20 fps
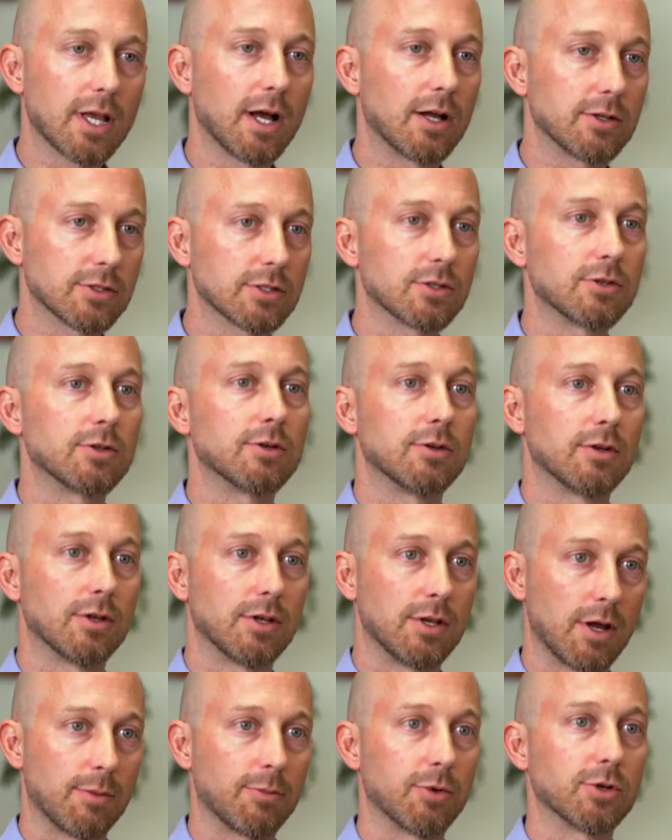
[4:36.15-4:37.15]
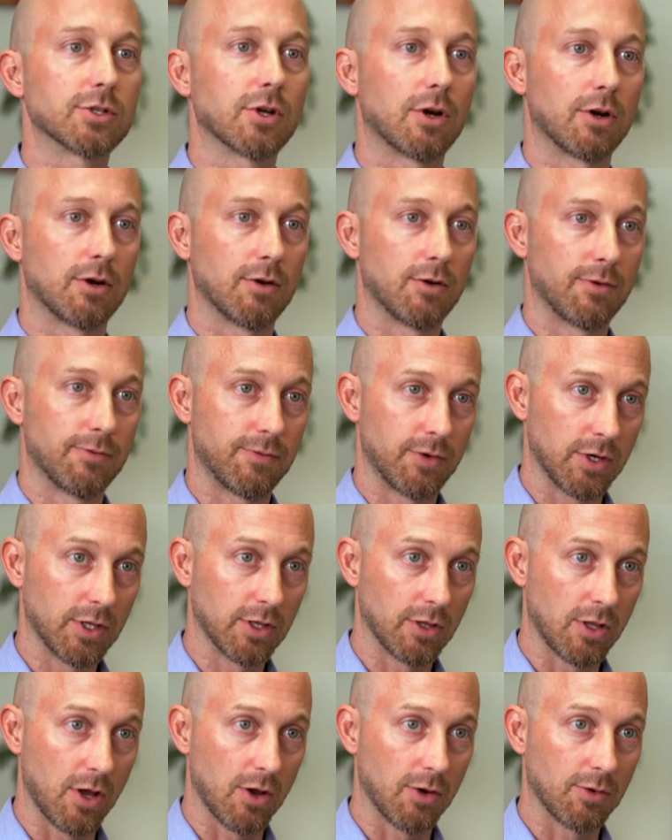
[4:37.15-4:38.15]
to counselor numbers are very
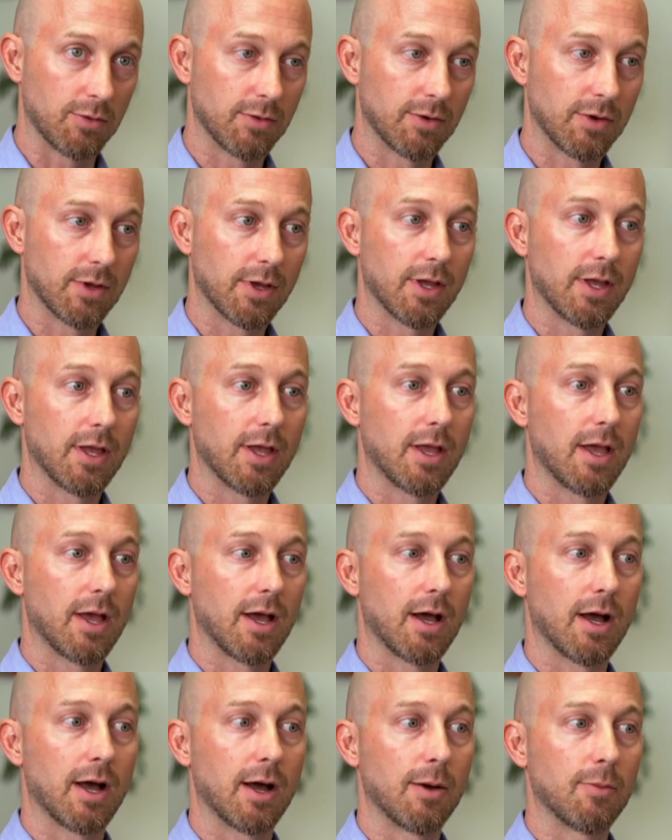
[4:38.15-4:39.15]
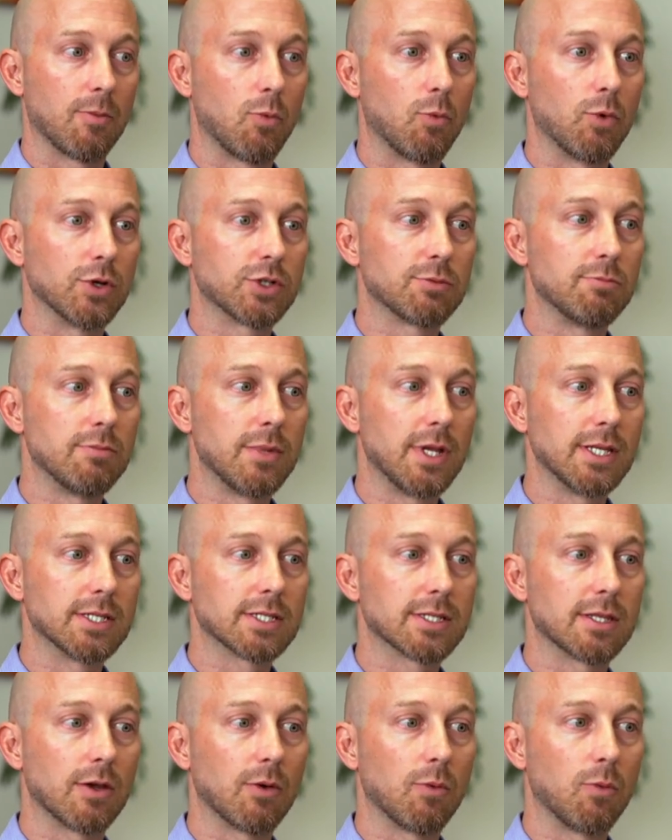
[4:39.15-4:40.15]
low, which
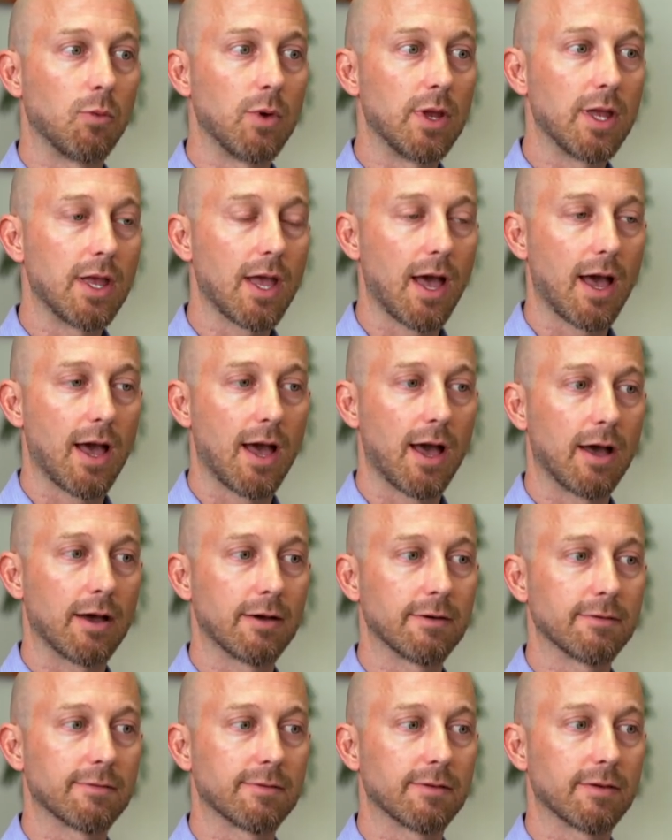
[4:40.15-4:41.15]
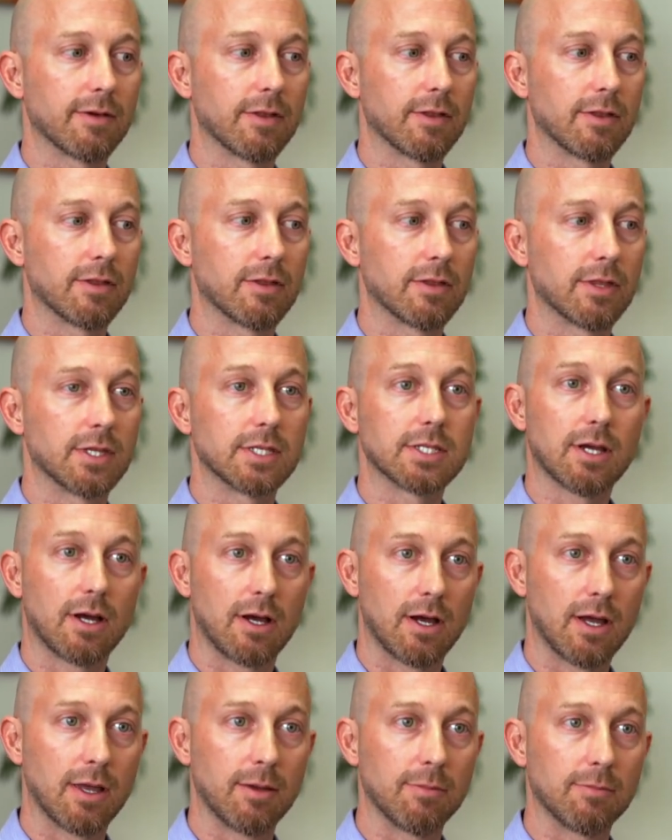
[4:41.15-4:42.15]
means that we have the
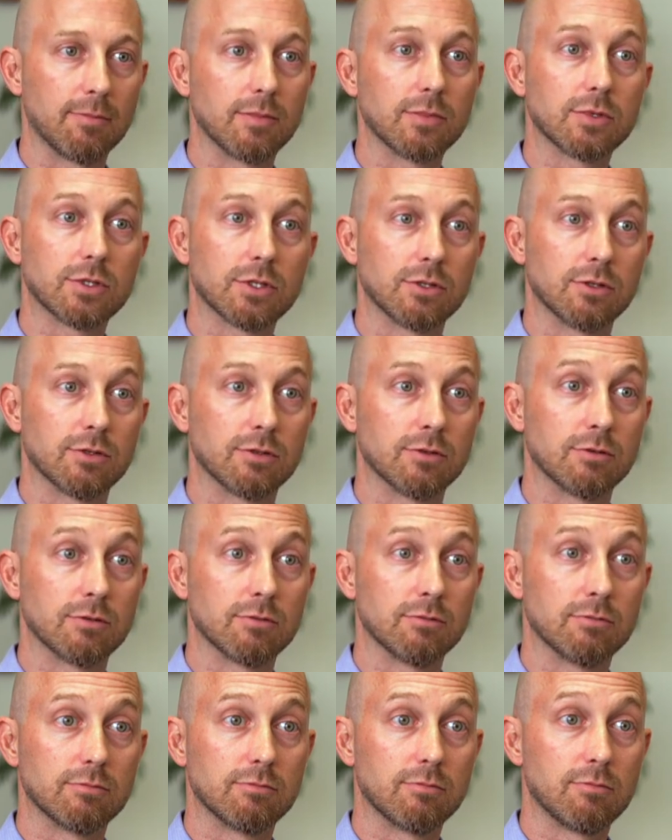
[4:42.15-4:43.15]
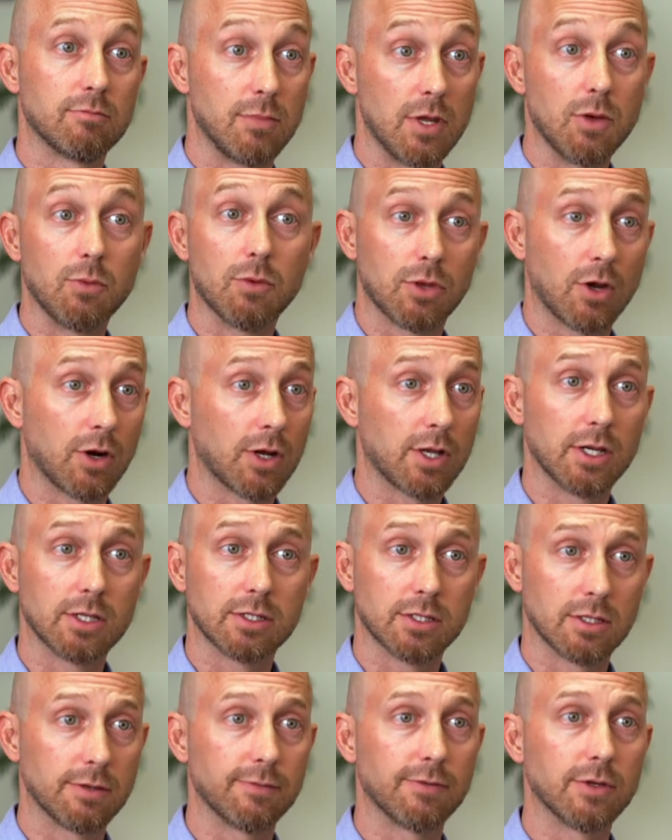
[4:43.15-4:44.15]
time to meet with our
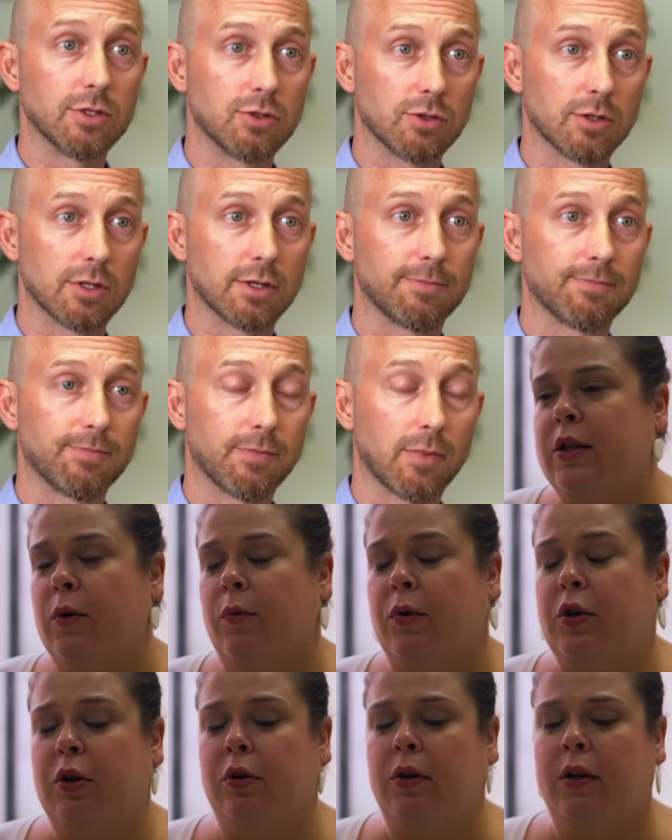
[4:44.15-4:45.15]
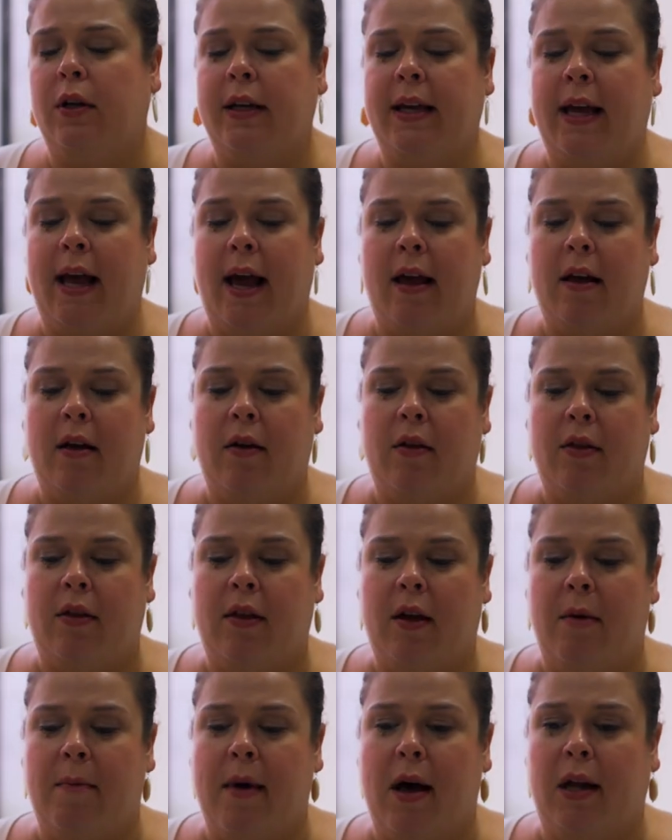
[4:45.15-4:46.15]
kids individually. When you look at
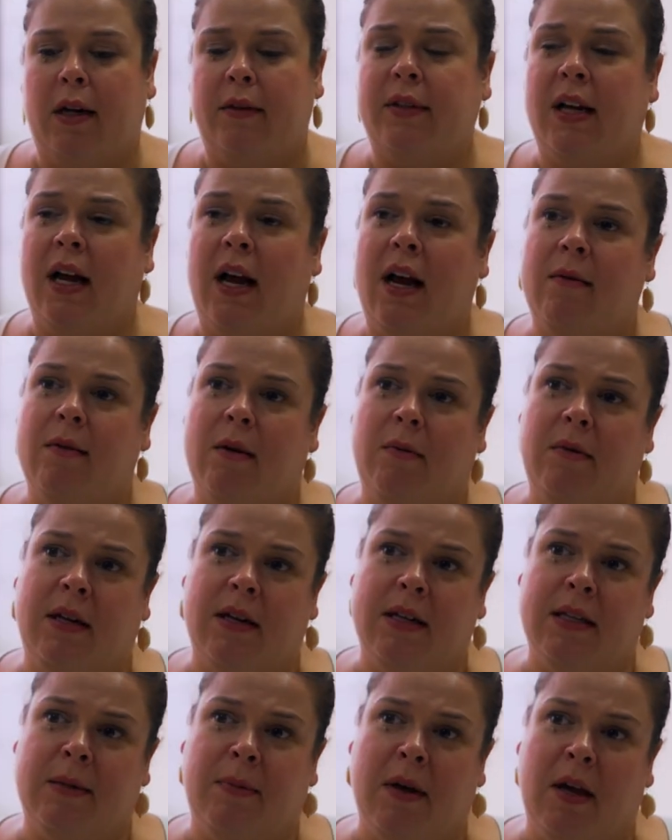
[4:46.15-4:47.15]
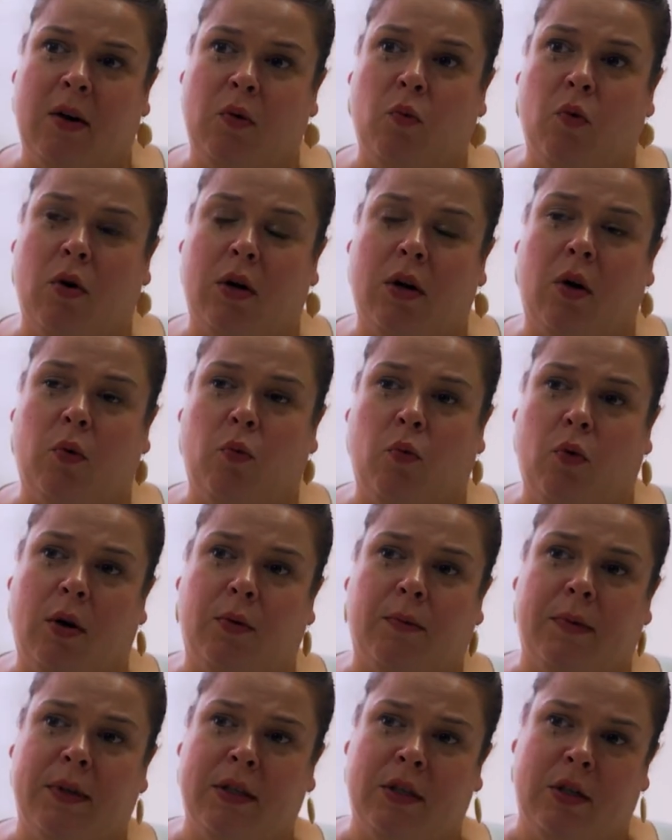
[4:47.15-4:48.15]
the amount of time that we can spend
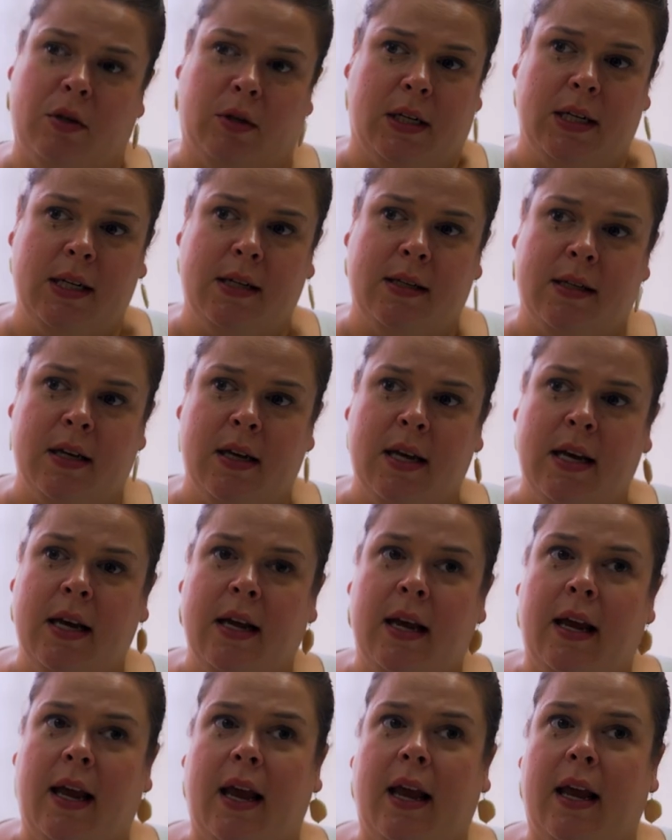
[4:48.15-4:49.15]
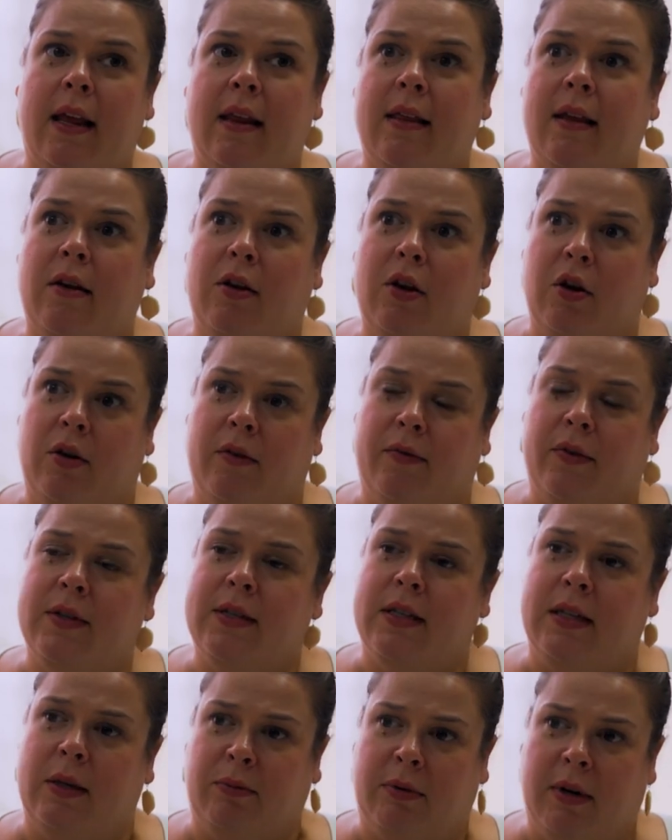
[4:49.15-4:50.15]
one-on-one with students, in their
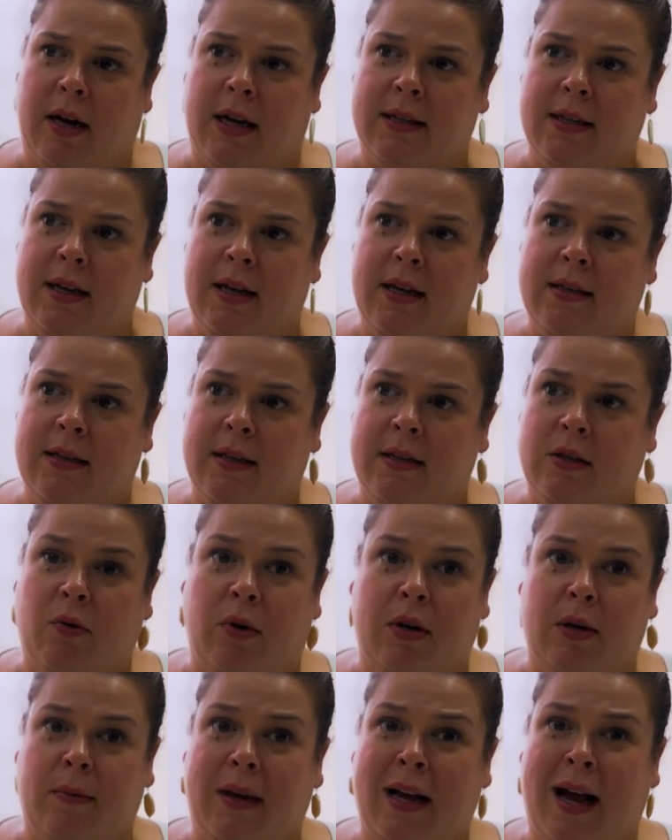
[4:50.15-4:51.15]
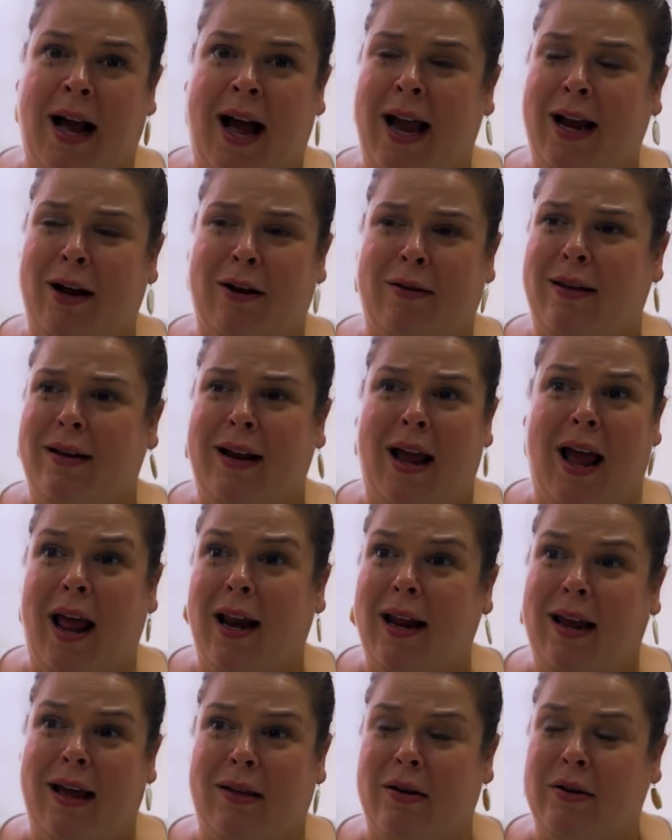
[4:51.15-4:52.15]
university process. It's going to be higher than
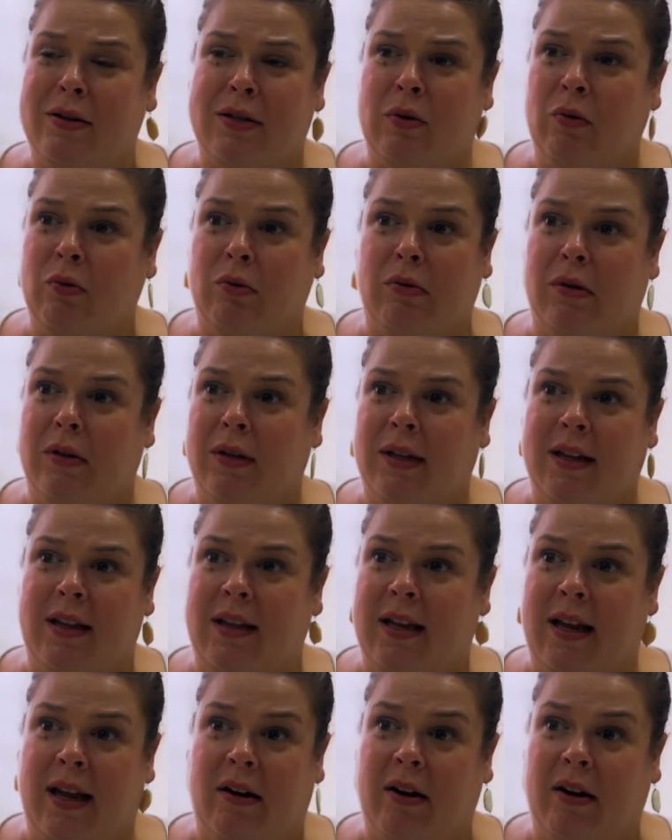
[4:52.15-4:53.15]
any other school in the